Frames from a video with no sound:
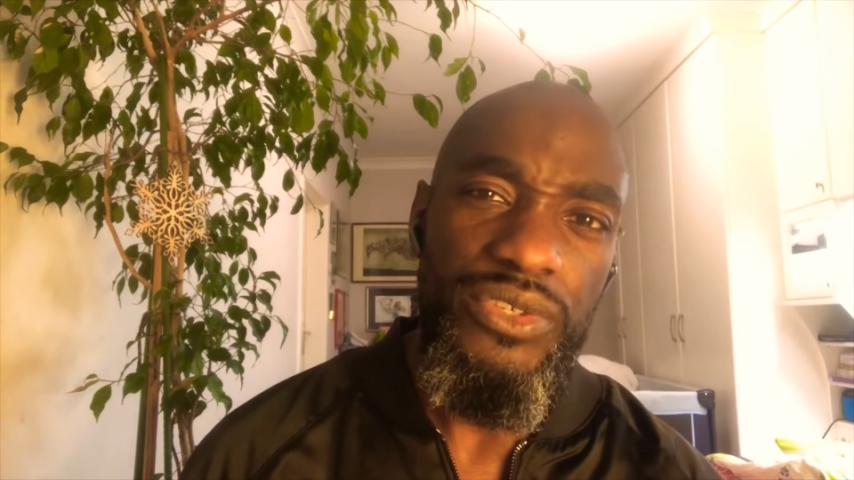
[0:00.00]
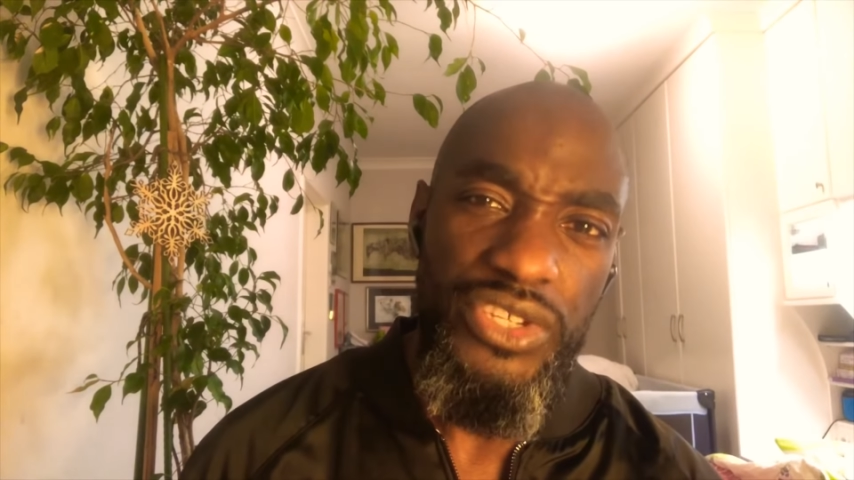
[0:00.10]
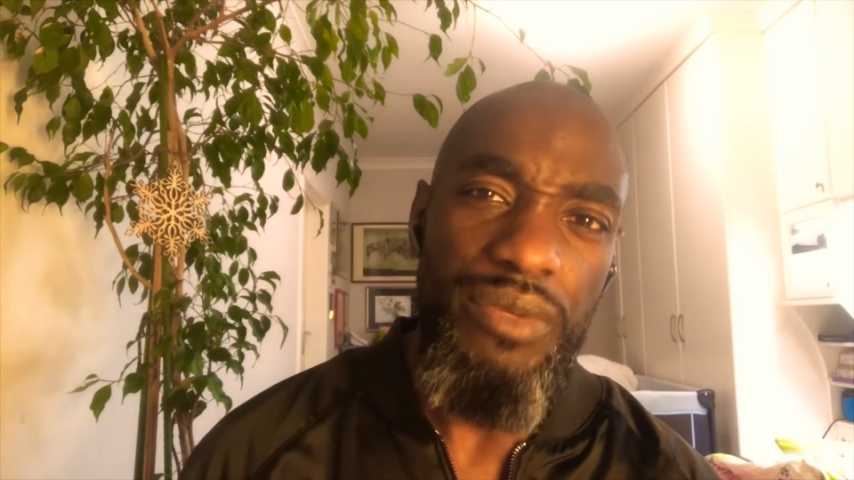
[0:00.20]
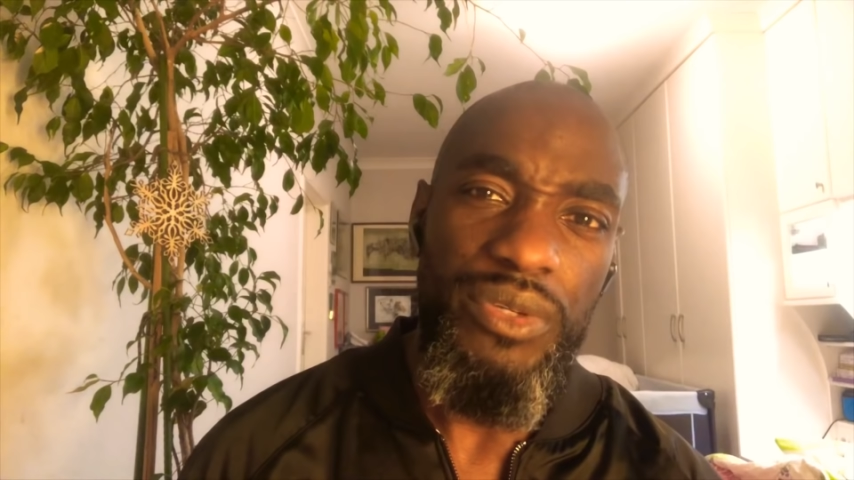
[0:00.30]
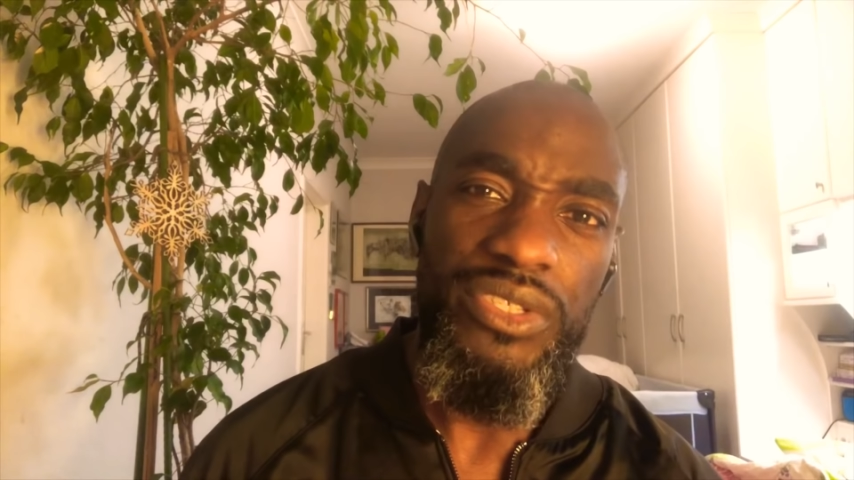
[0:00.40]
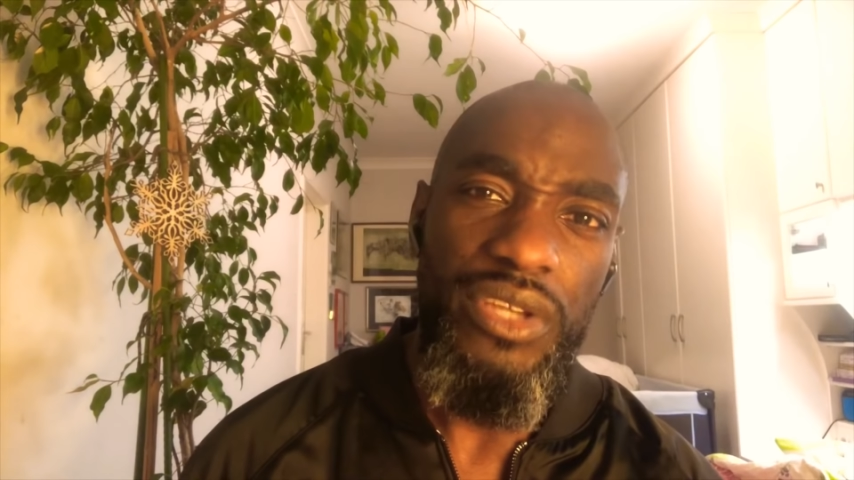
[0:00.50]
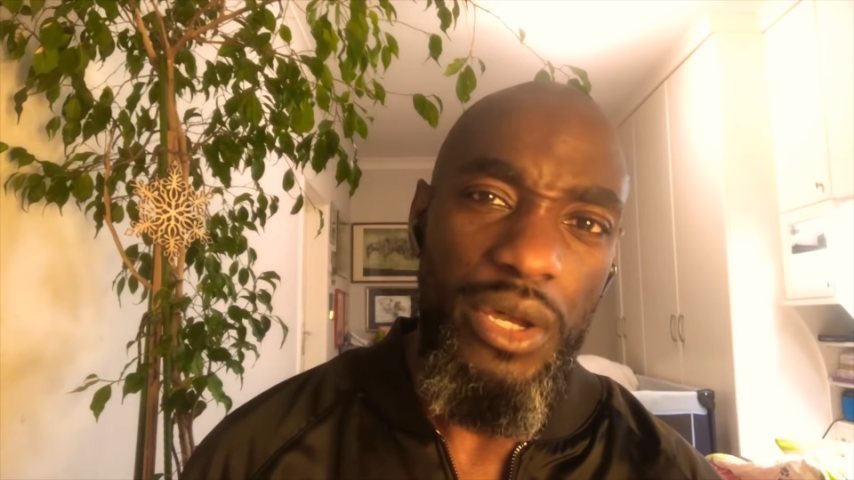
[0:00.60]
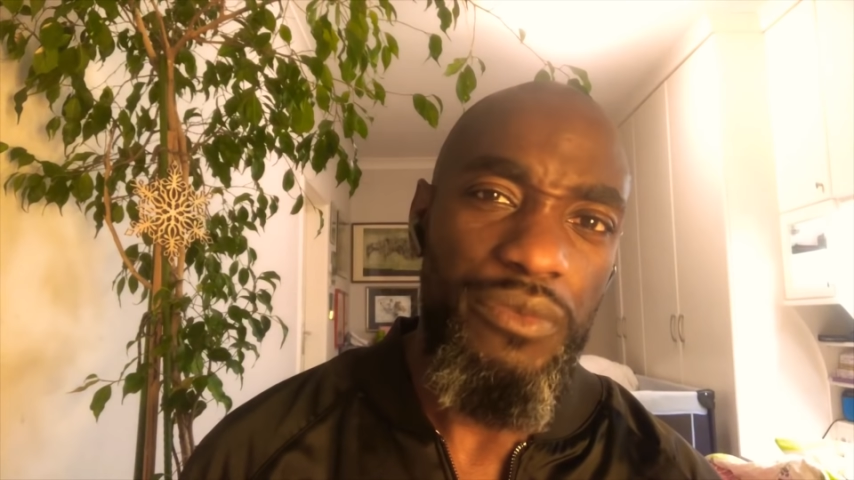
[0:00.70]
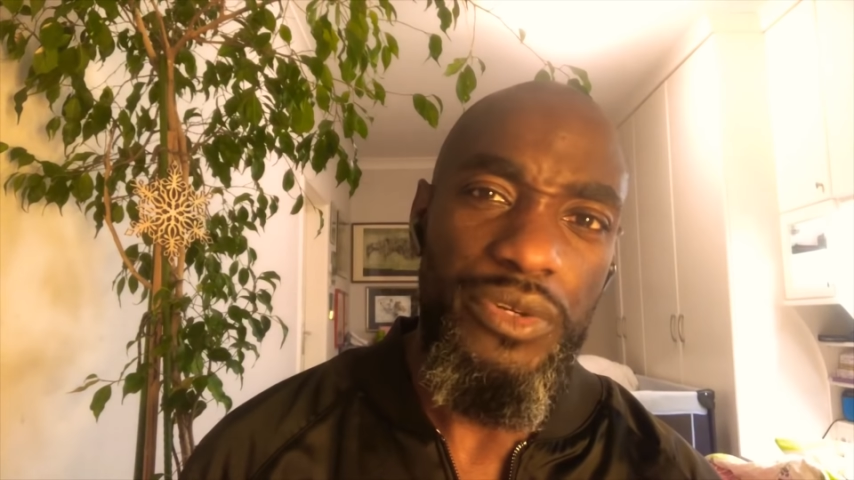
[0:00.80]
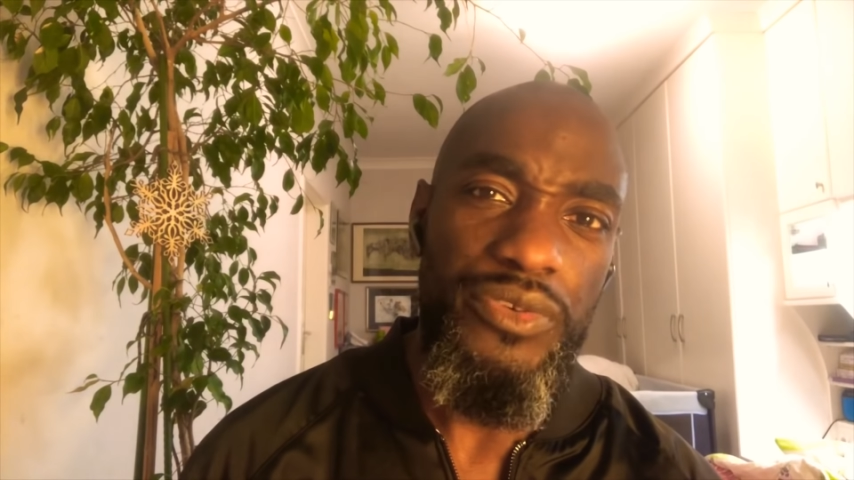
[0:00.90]
she was
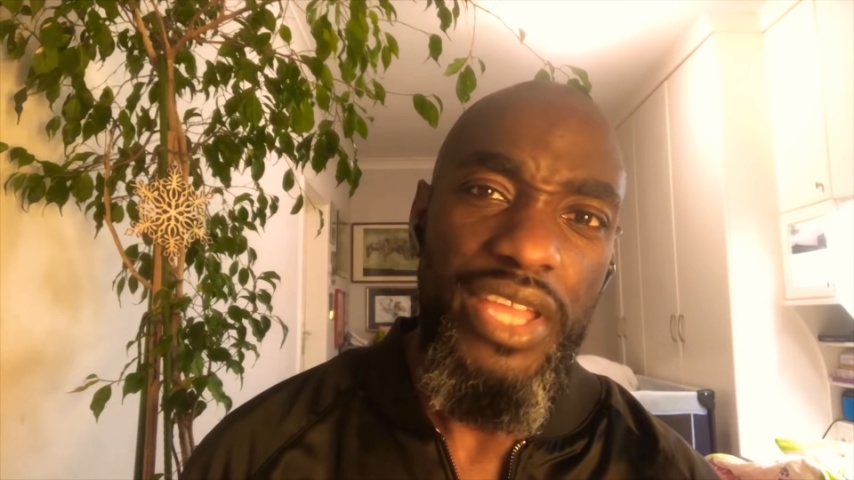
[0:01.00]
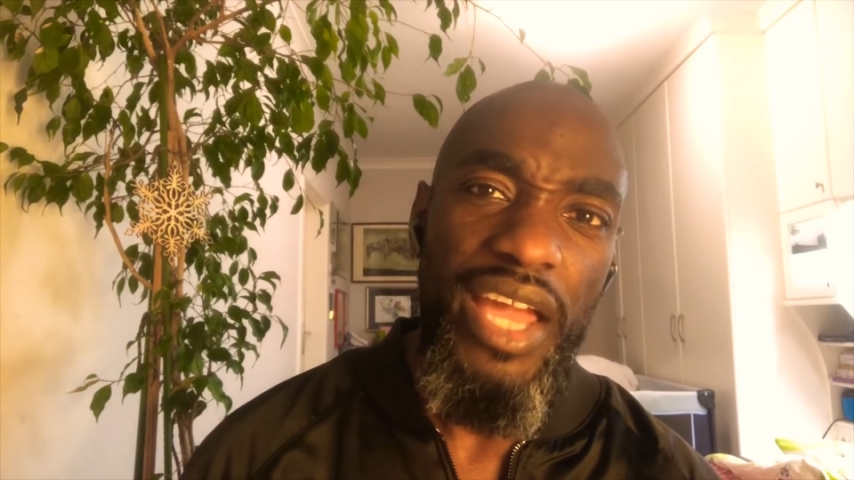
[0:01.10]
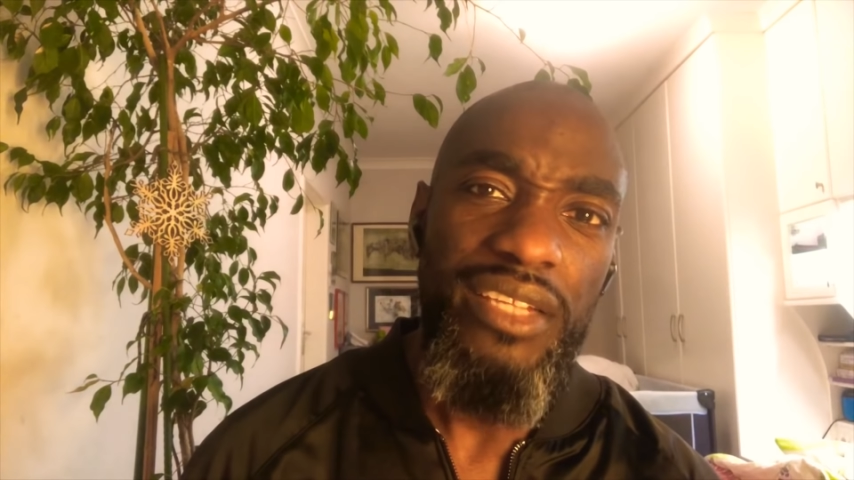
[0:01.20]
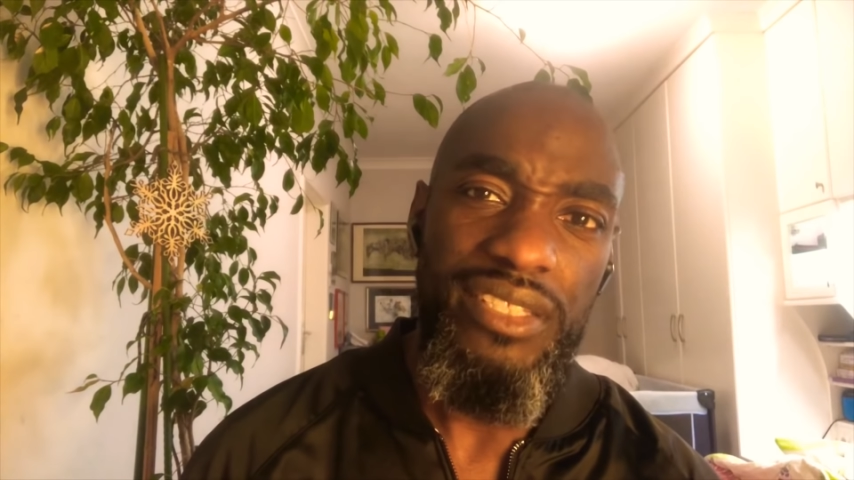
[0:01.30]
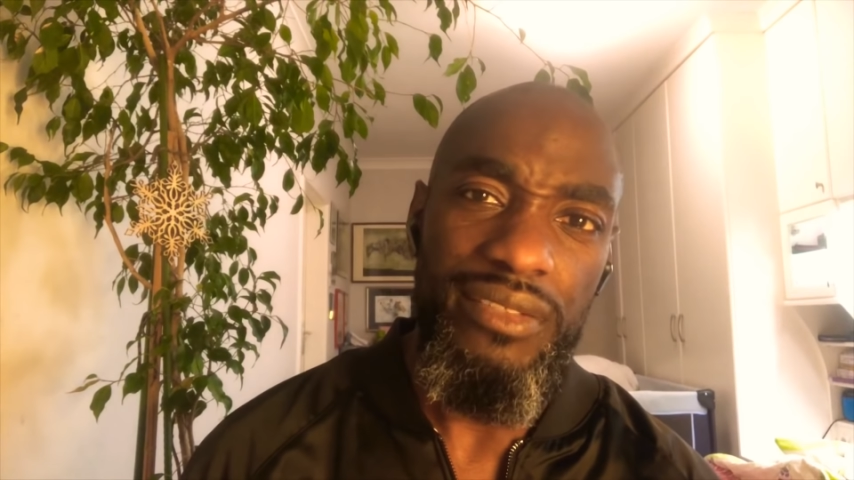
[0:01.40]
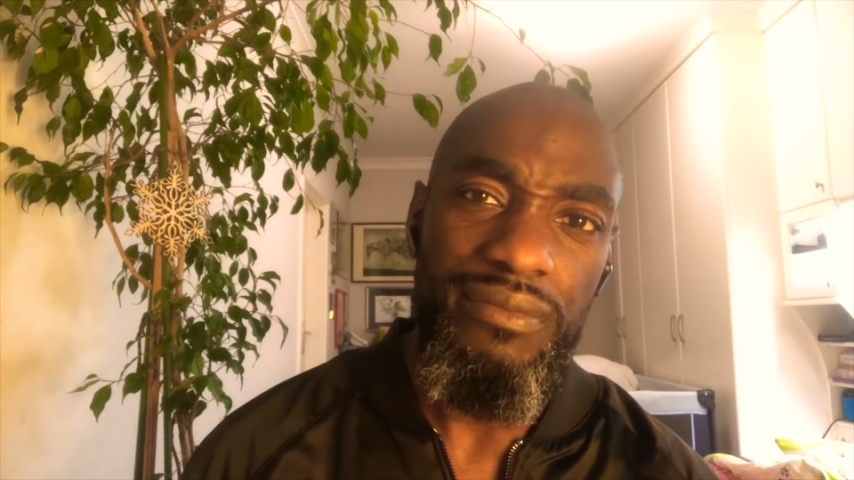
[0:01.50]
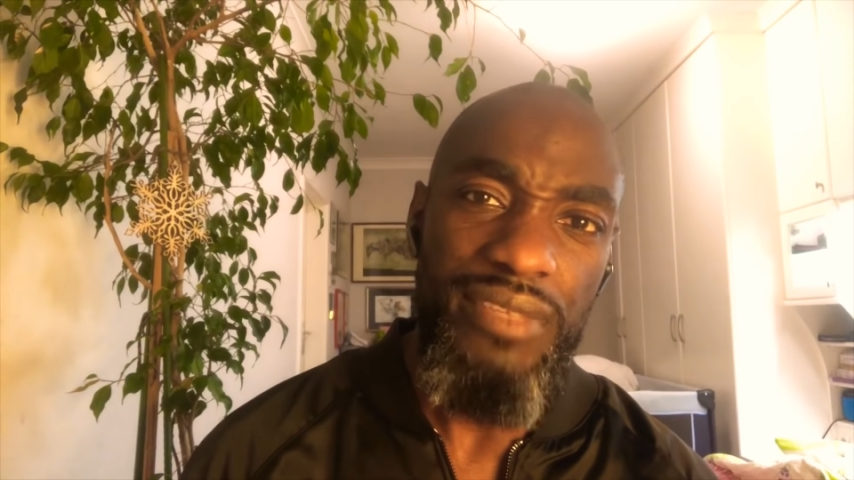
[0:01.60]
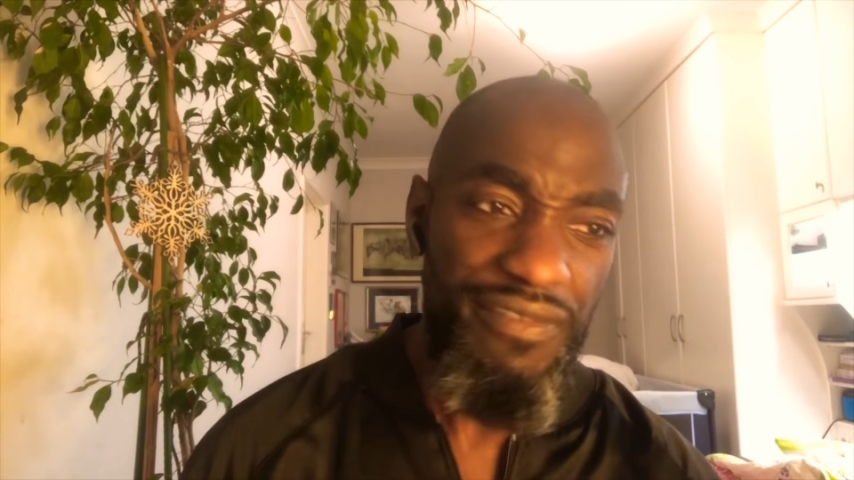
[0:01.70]
overreacting.